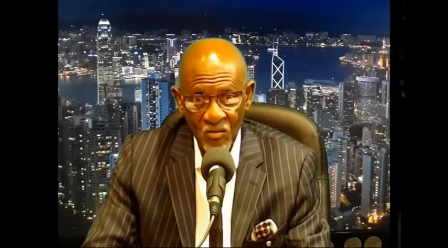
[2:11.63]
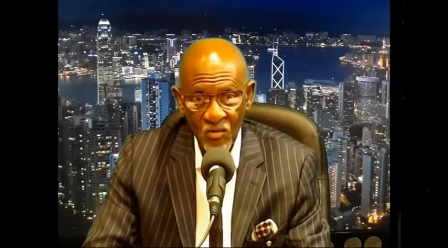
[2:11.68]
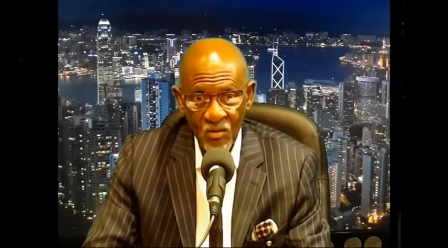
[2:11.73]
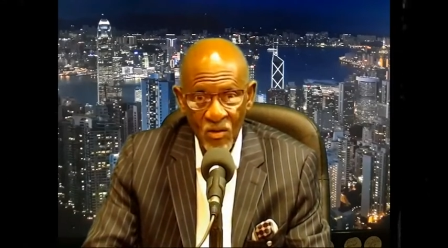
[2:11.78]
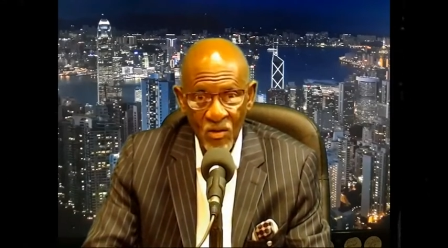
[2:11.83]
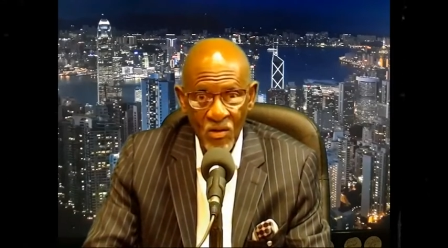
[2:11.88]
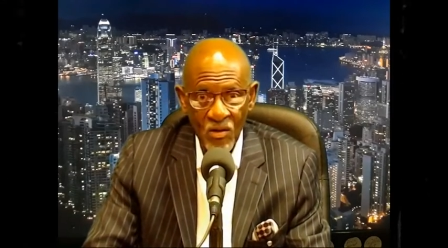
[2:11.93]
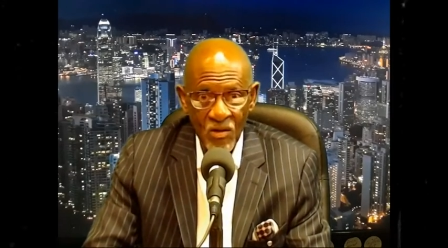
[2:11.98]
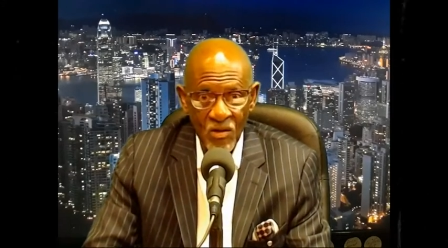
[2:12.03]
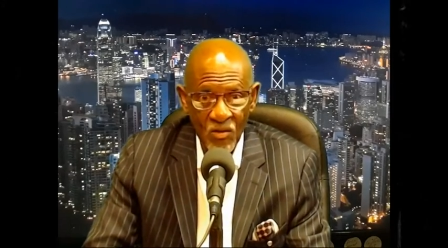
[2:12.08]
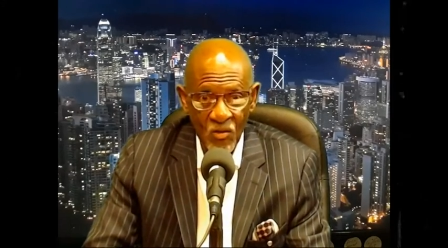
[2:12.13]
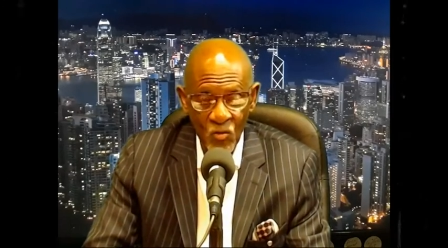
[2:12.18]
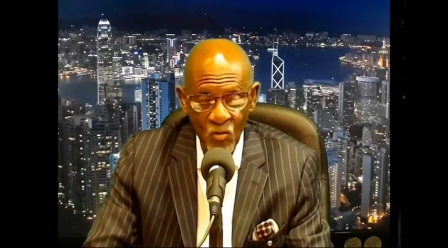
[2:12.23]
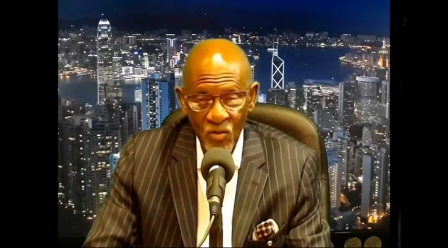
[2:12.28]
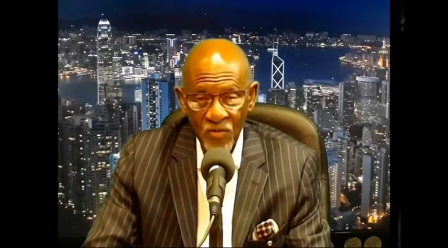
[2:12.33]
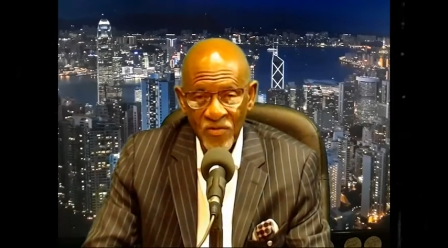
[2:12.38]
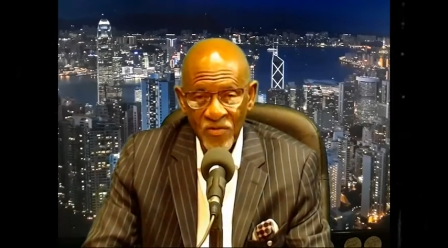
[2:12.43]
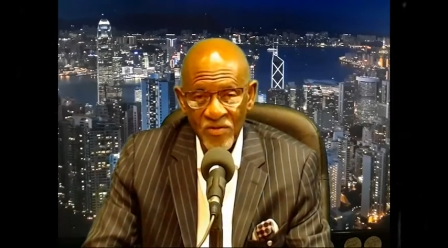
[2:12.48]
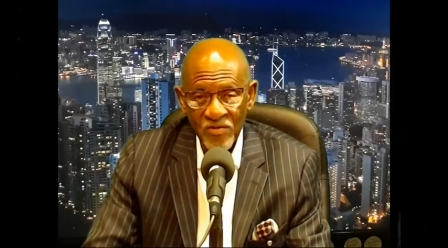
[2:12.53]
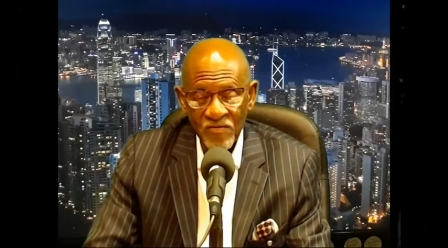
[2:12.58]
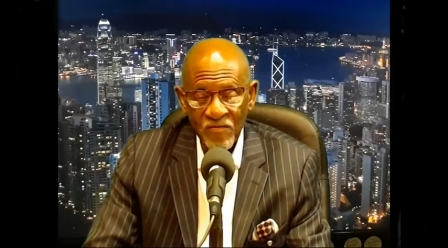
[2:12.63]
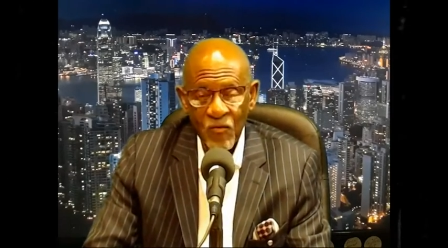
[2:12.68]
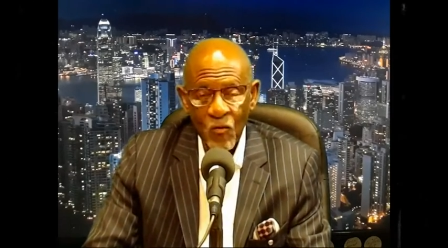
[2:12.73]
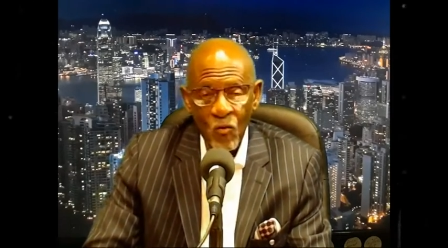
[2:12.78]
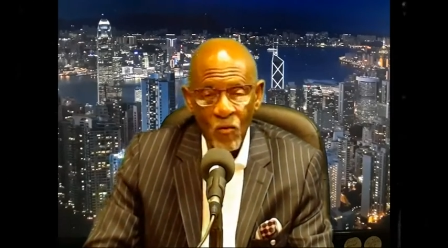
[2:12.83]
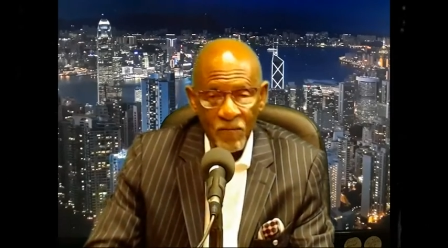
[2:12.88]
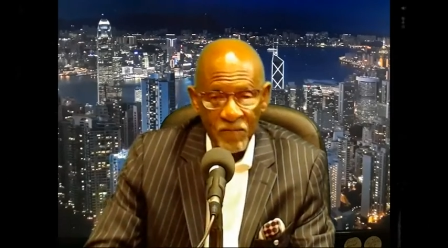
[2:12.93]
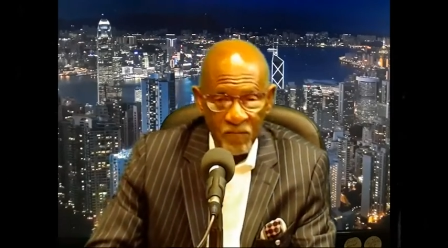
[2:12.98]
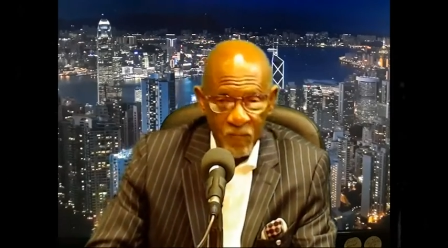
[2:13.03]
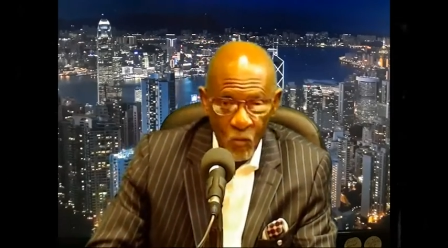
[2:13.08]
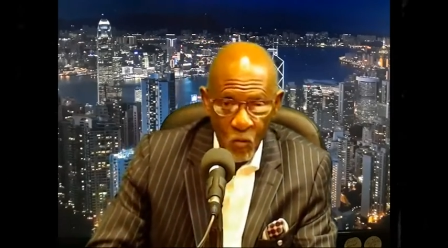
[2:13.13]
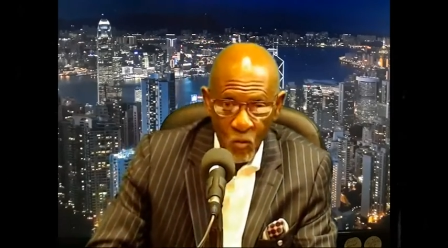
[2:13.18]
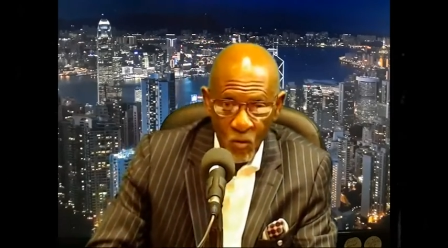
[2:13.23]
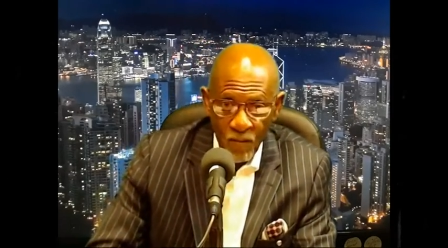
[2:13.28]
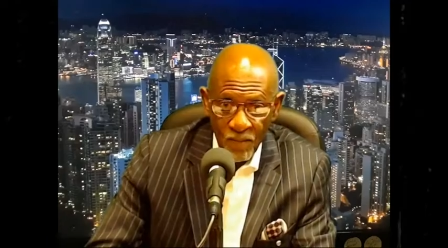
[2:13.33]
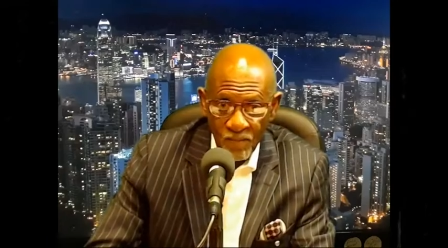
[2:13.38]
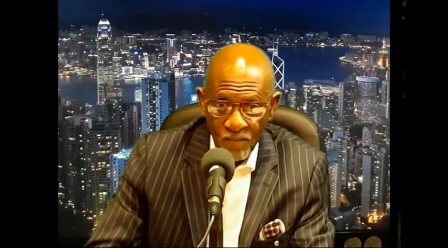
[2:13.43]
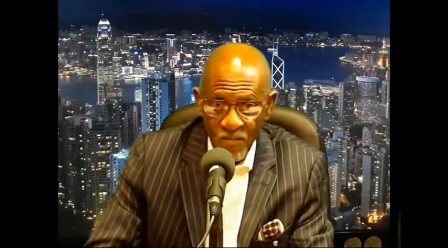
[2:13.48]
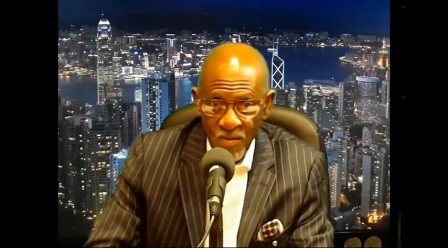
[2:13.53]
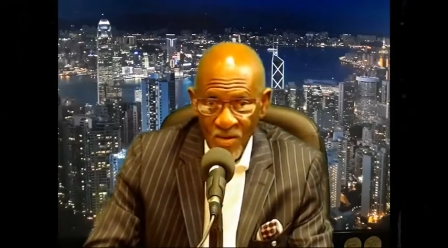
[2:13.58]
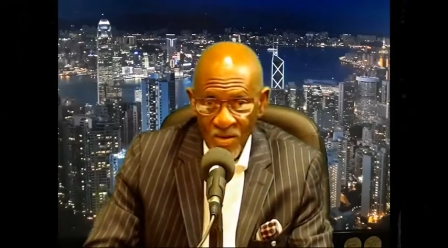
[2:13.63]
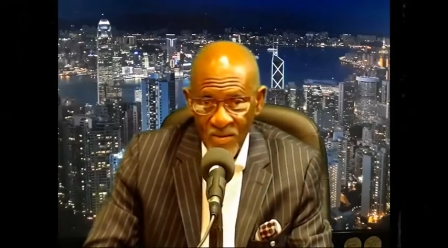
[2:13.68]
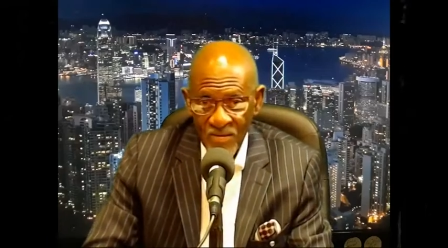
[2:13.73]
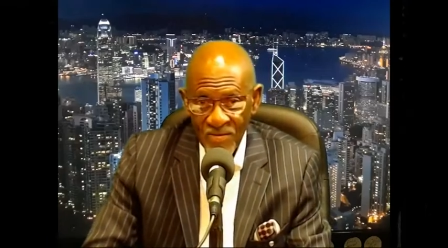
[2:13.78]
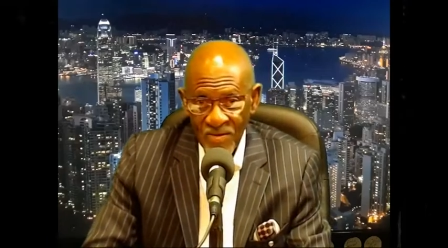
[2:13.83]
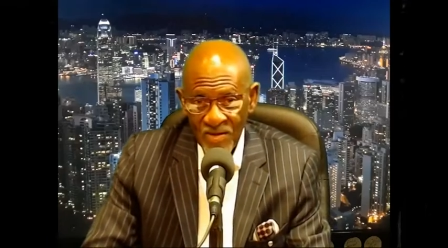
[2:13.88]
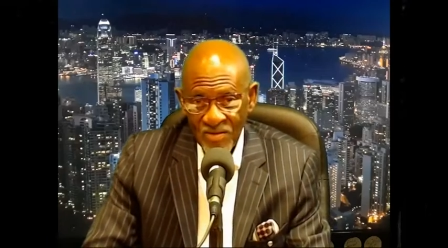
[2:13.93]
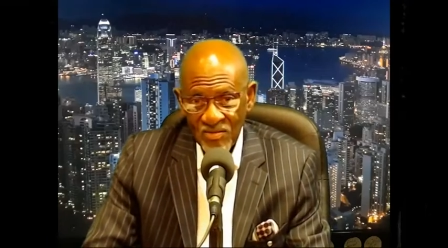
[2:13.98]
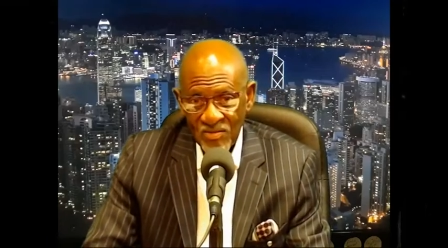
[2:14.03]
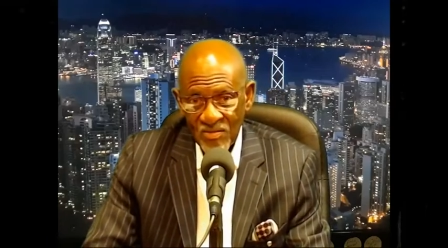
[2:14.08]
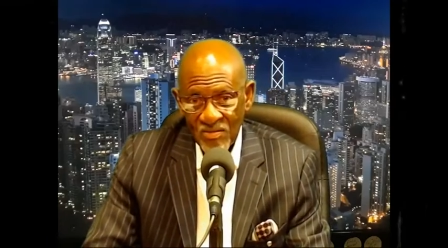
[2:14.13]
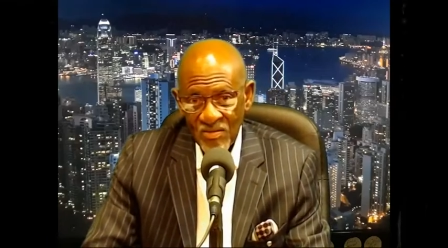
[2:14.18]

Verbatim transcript: uh, Corinthians four four that